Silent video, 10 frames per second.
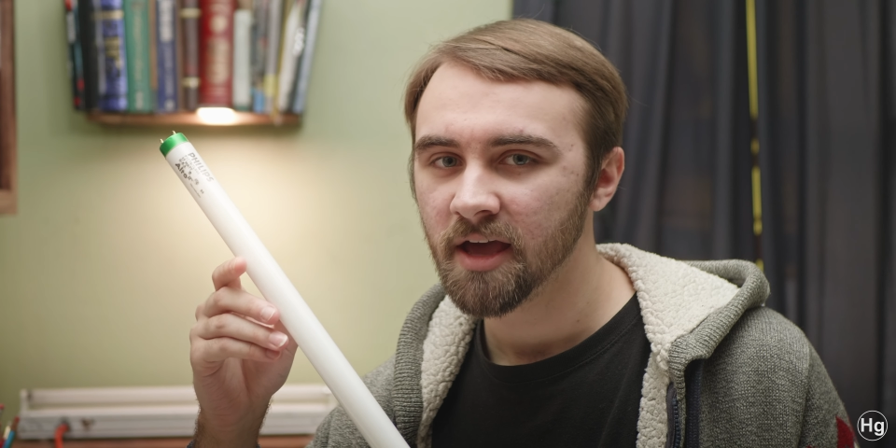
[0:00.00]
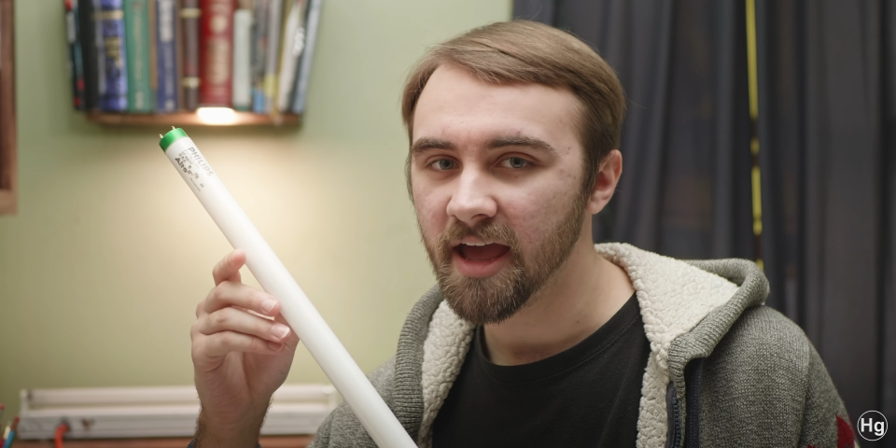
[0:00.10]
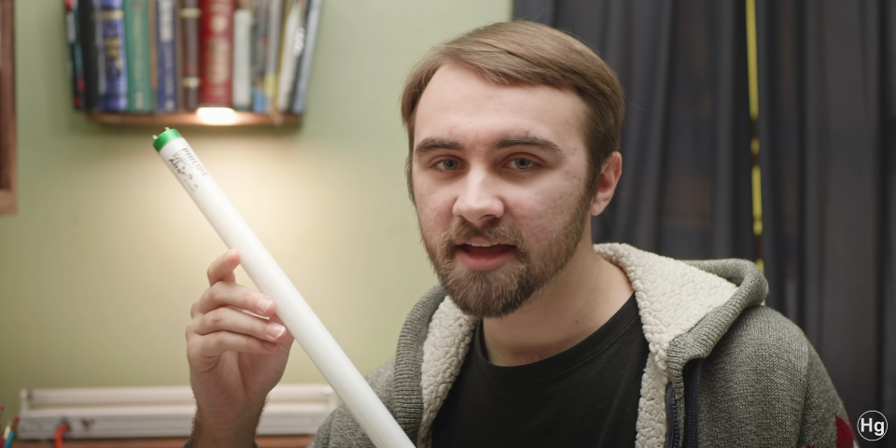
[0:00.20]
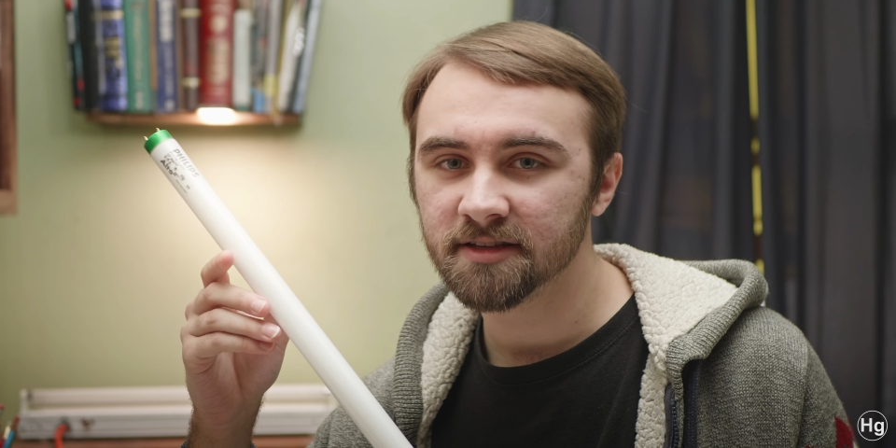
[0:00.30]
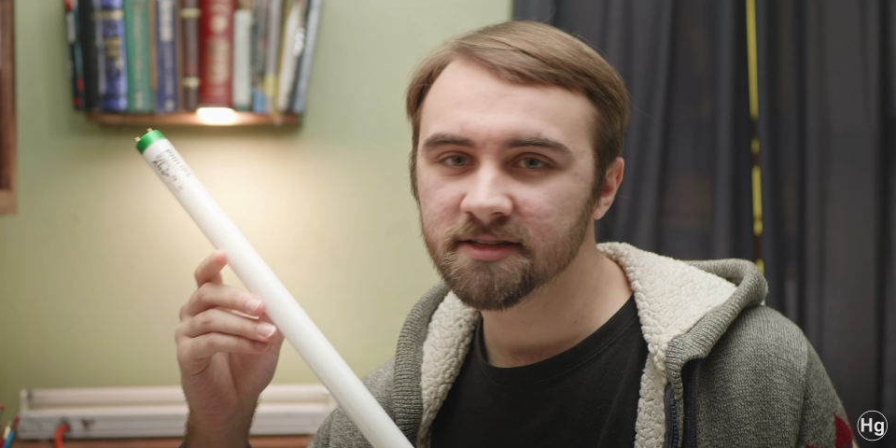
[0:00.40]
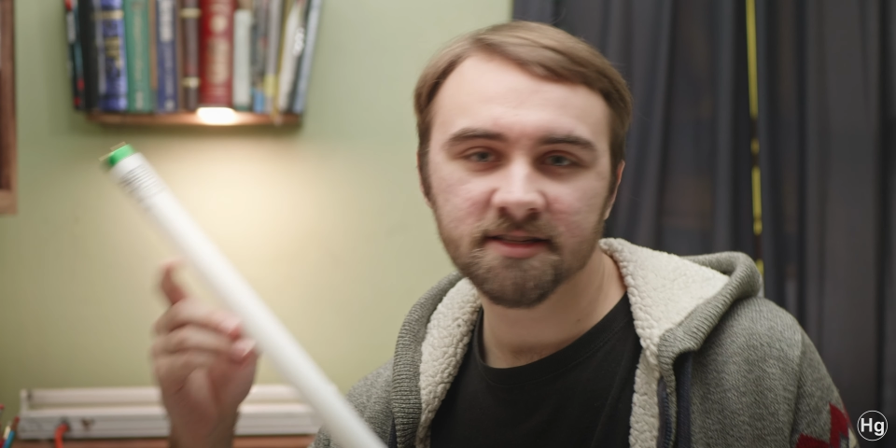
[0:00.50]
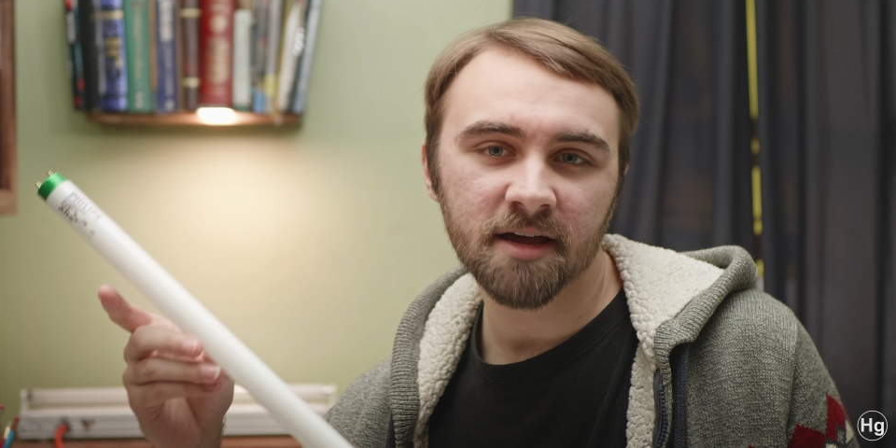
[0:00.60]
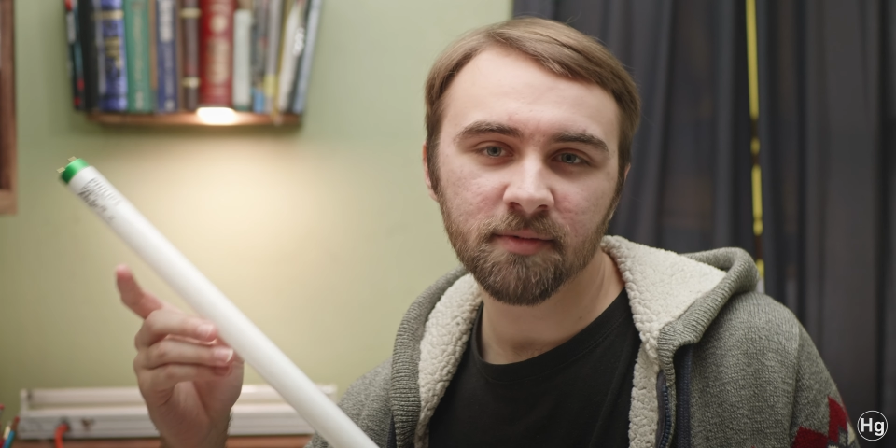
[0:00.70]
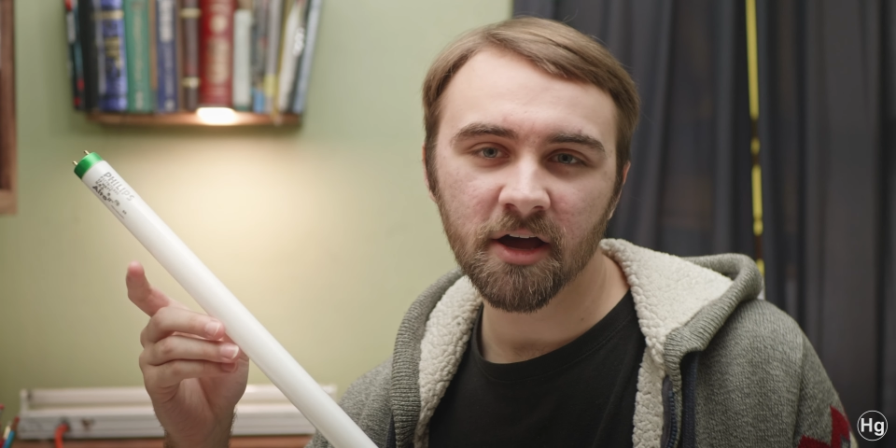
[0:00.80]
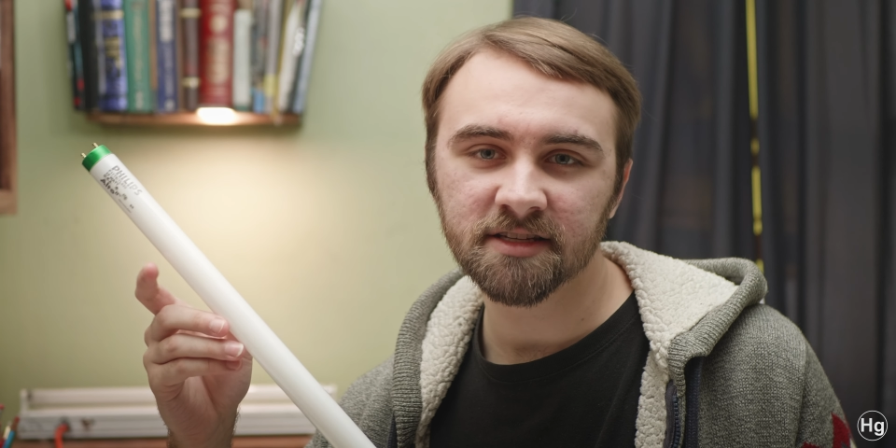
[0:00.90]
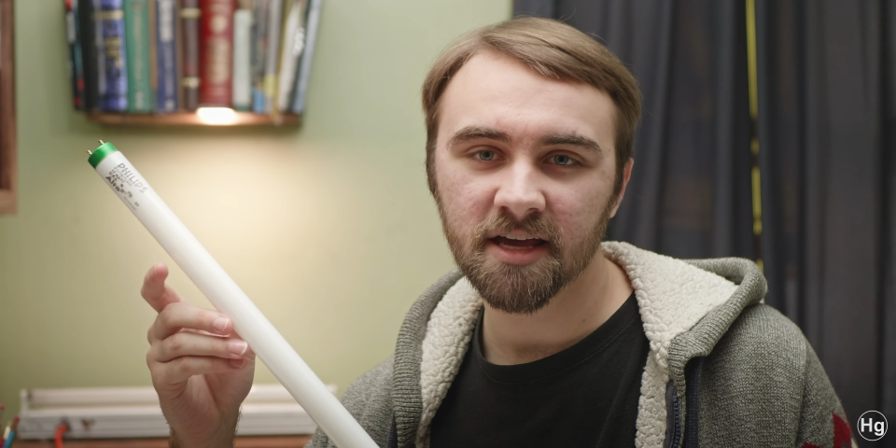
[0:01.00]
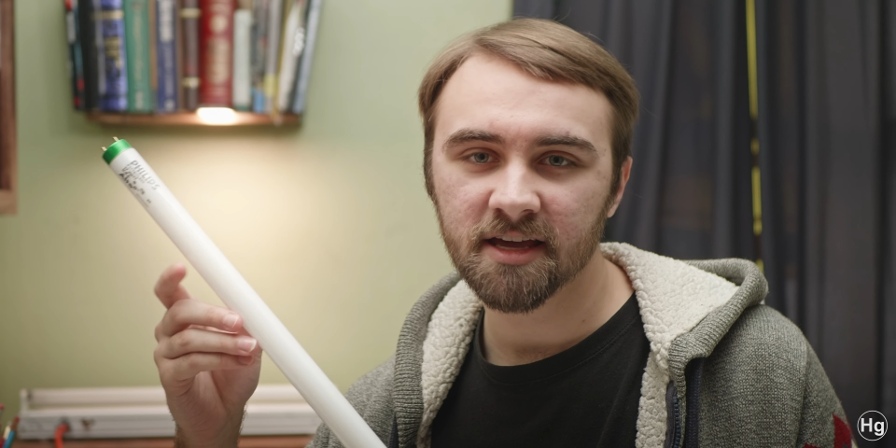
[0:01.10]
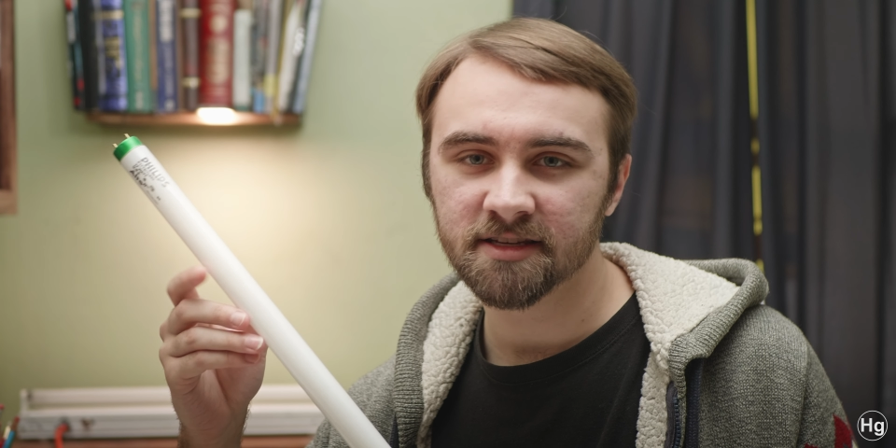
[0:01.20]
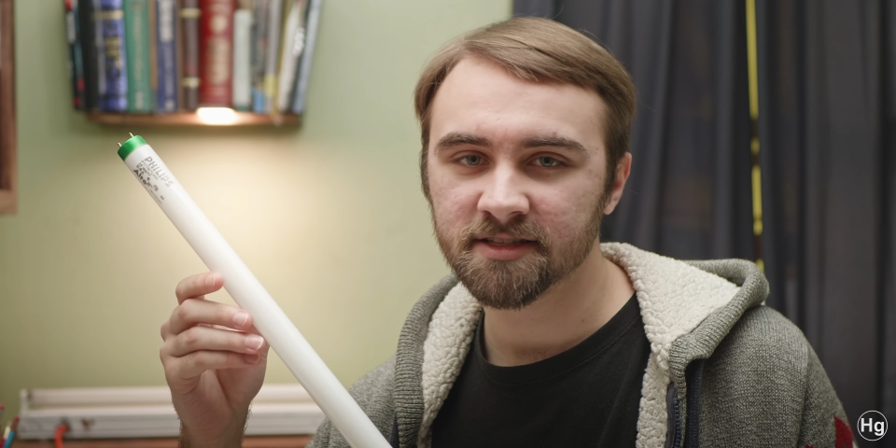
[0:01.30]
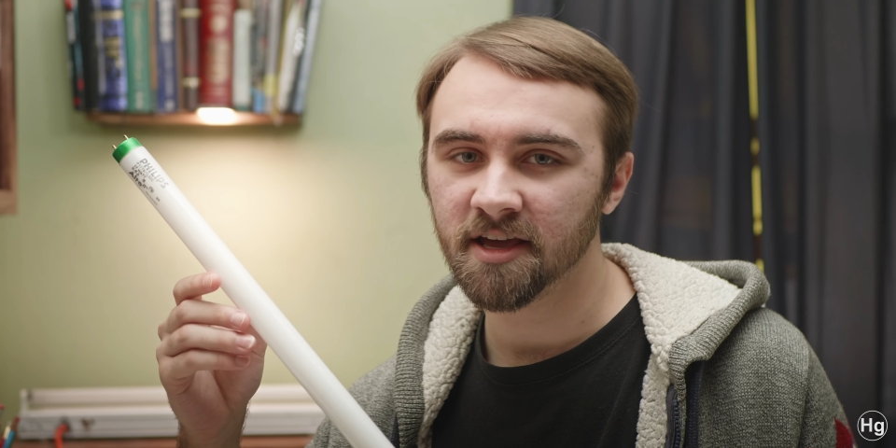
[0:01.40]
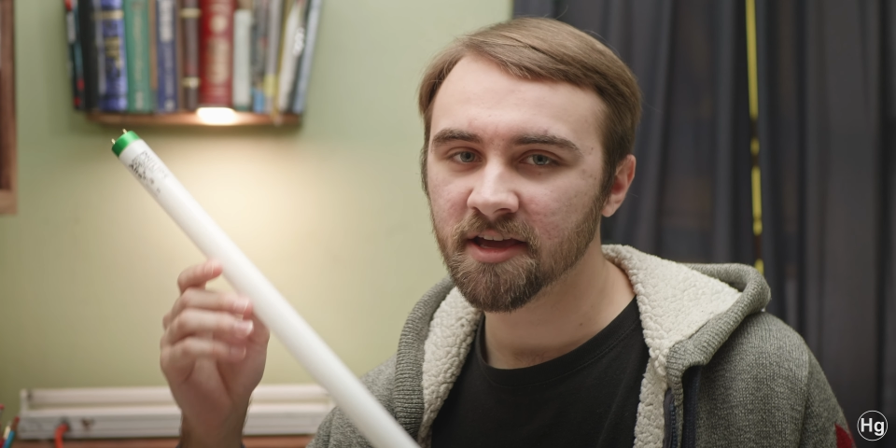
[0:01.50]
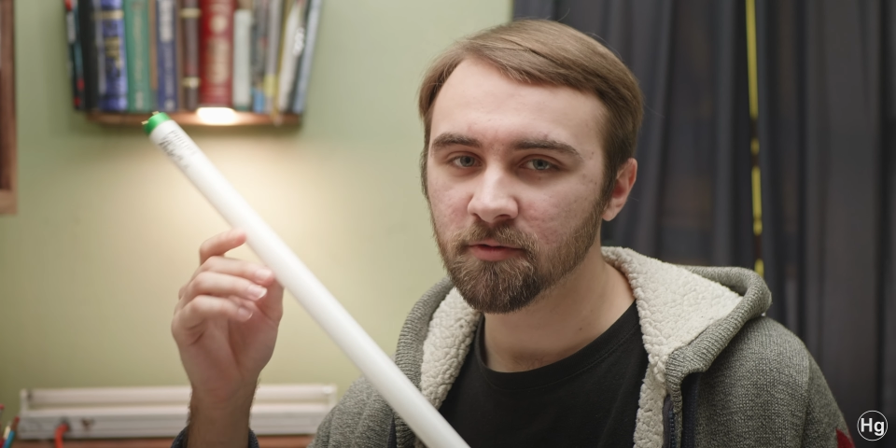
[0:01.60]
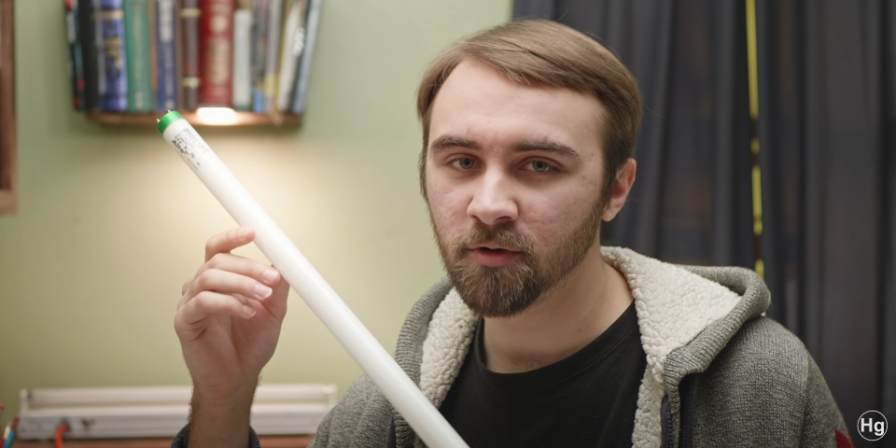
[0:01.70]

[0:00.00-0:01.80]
And day by day, as they get